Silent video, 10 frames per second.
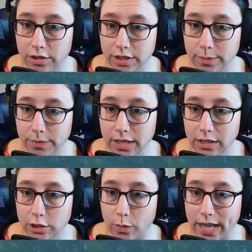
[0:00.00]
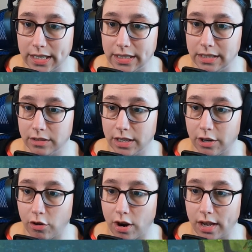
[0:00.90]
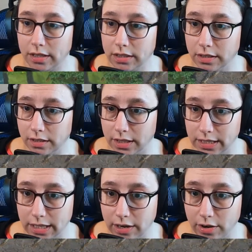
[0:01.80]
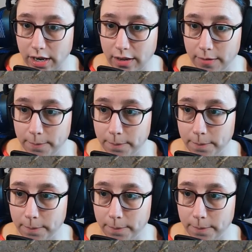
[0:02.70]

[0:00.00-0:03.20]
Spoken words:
or something so I can still get across this area.